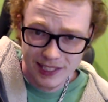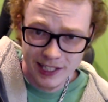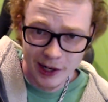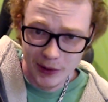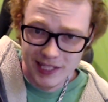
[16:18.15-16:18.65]

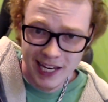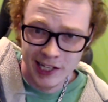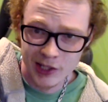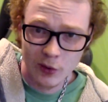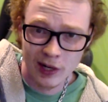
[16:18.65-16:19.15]

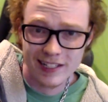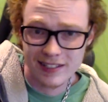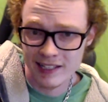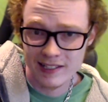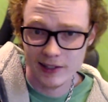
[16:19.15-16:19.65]
10, 20
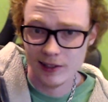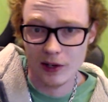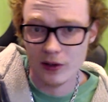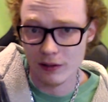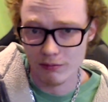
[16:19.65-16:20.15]
cents at your
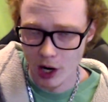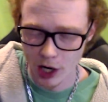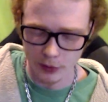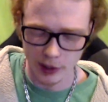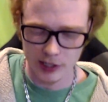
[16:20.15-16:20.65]
local
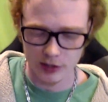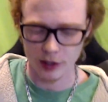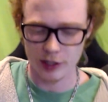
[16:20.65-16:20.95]
hardware store.